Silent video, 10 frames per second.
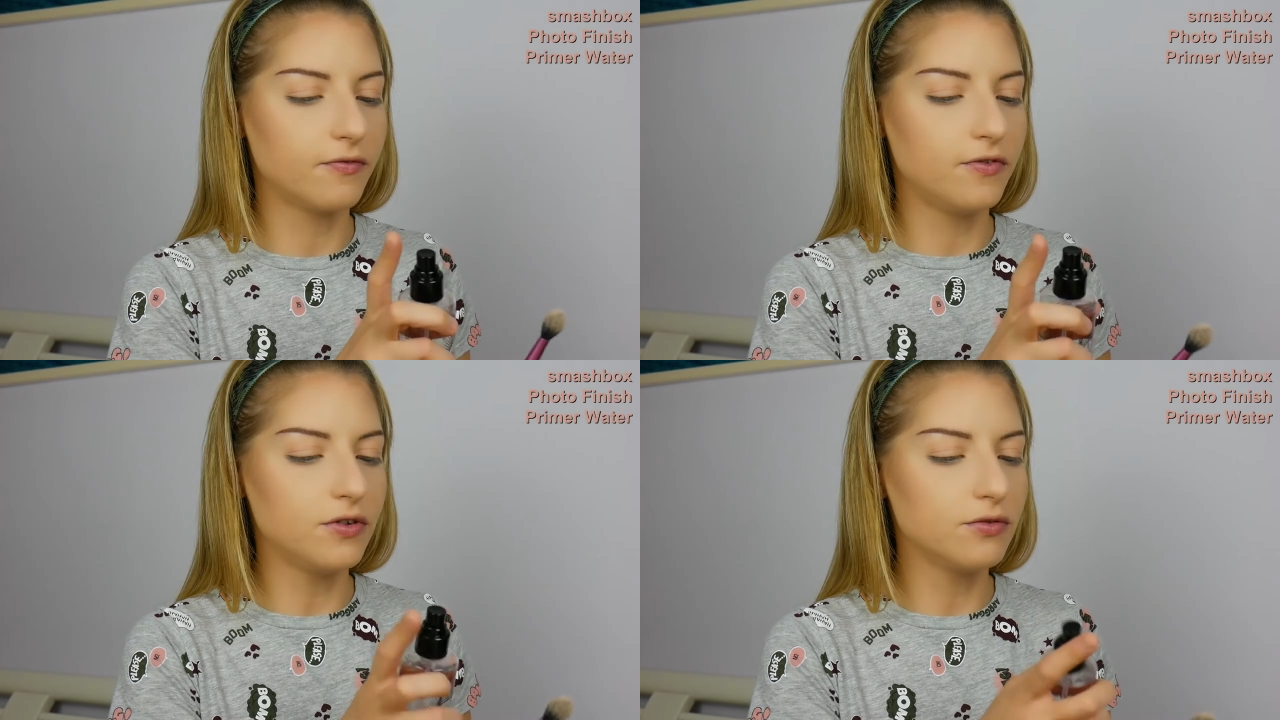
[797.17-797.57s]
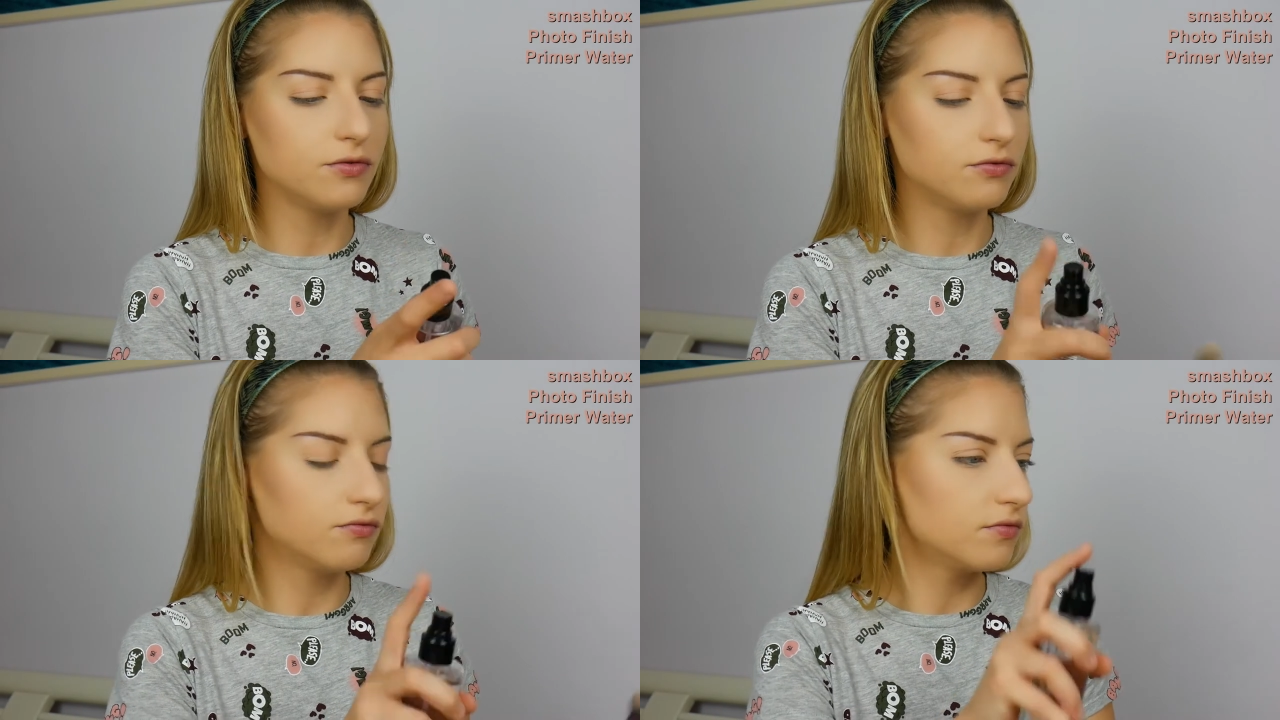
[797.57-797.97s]

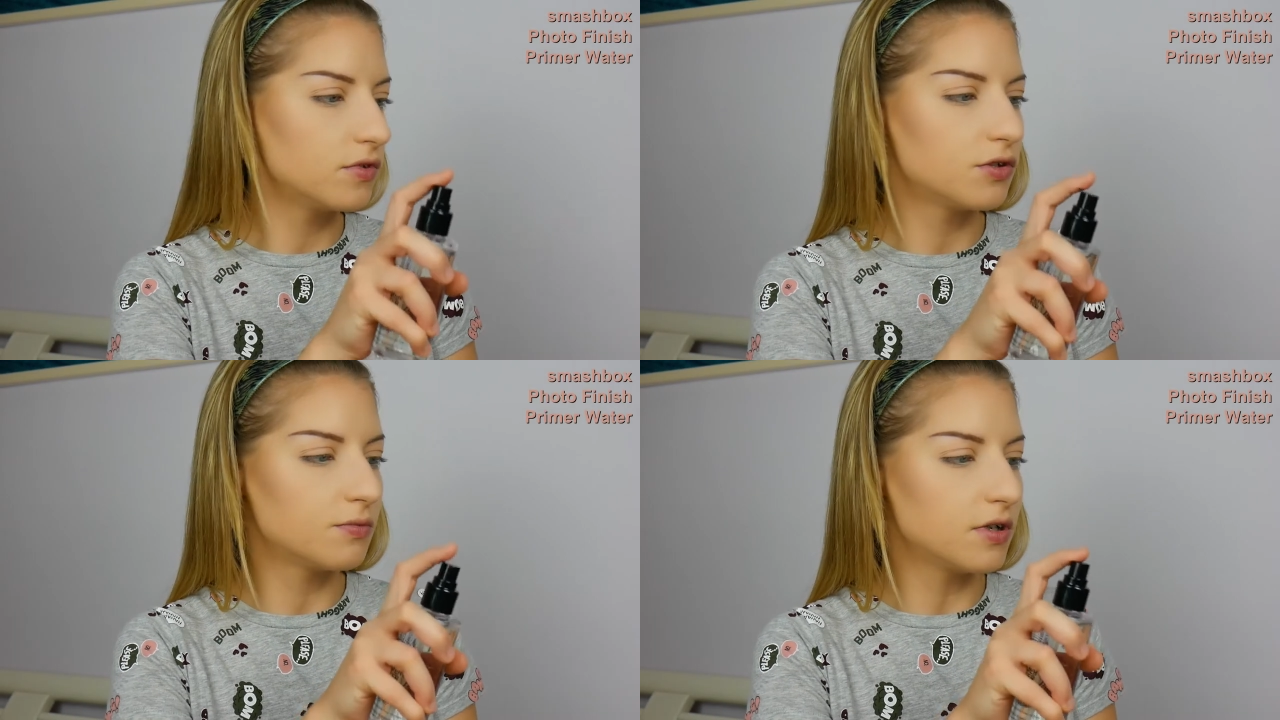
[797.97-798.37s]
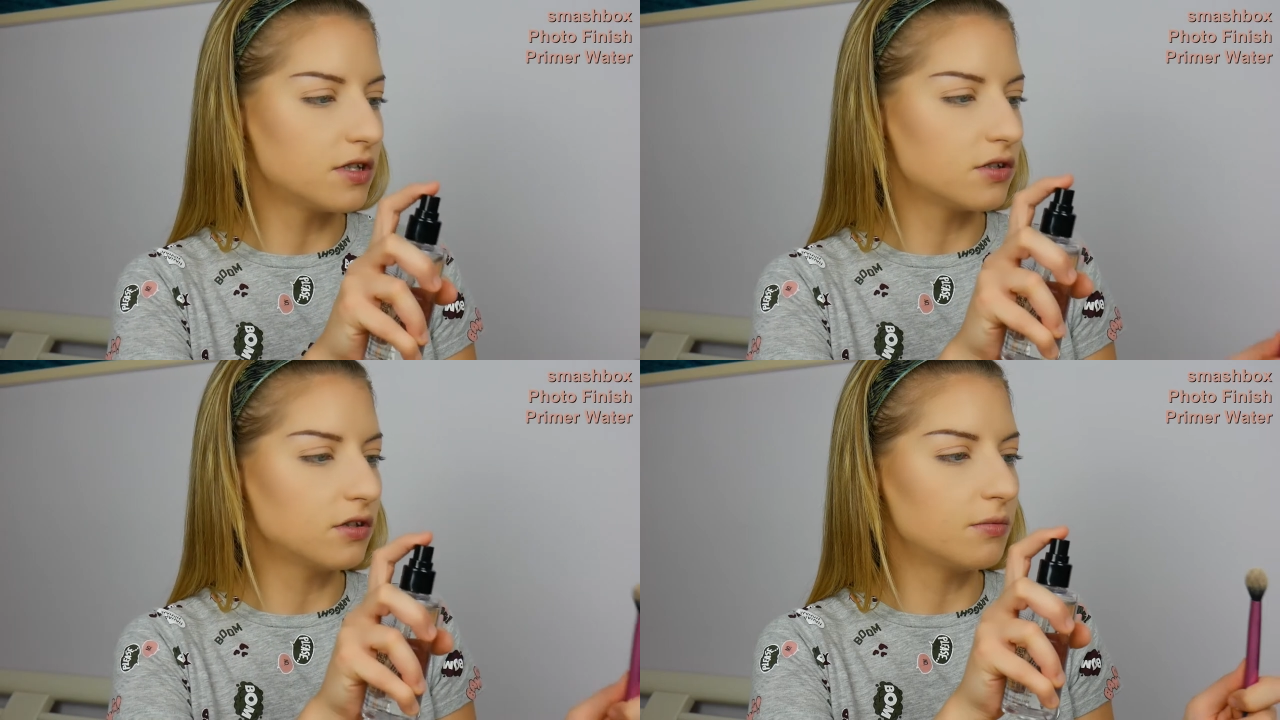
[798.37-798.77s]
Few
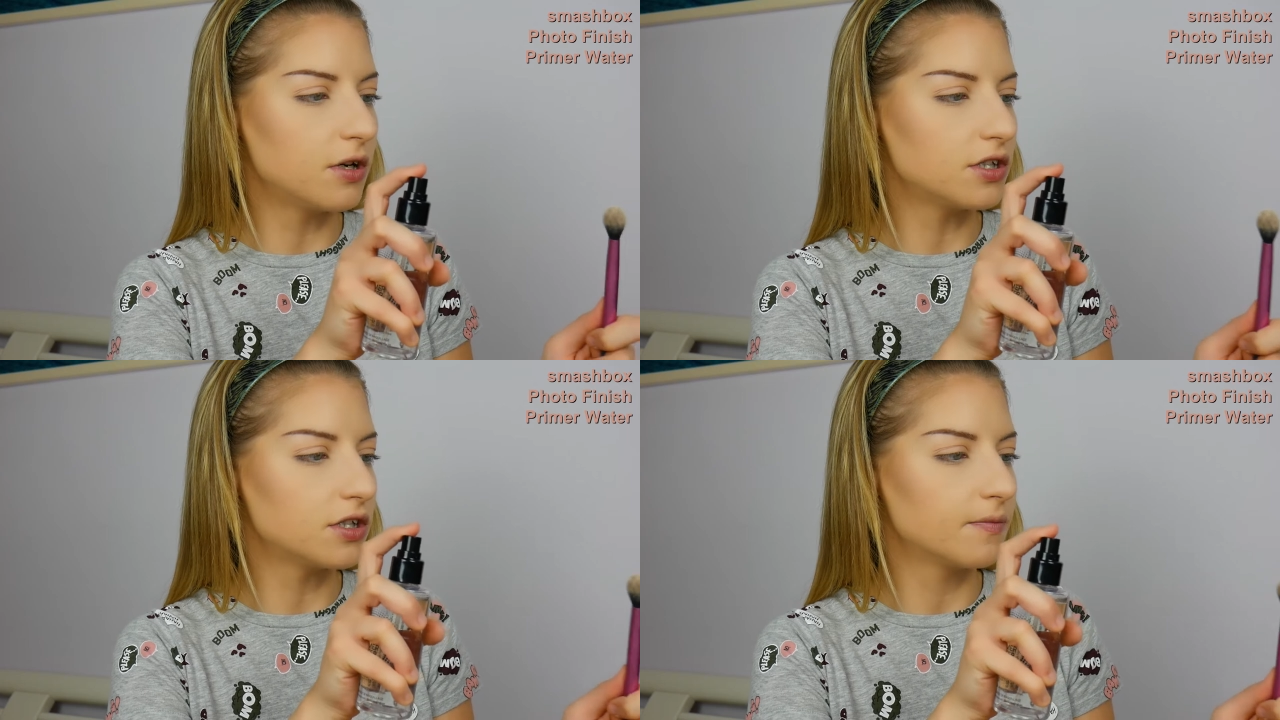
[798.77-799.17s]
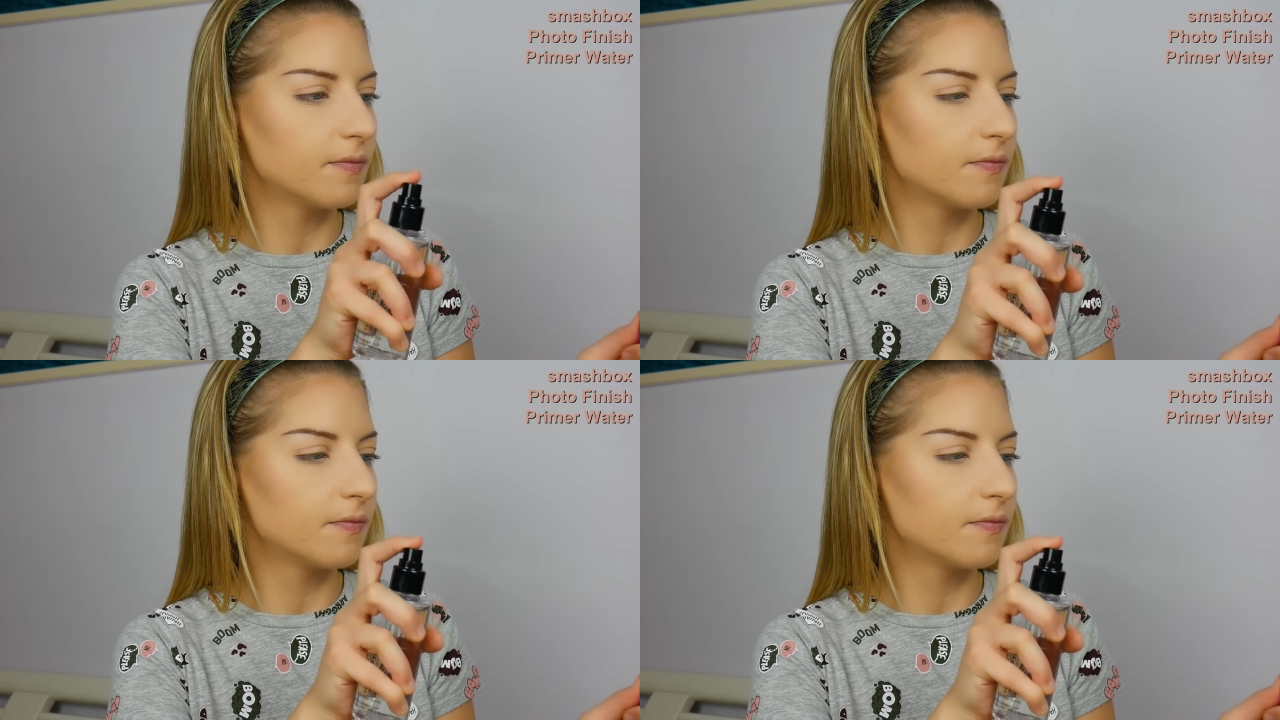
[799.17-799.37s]
spritz on the brush.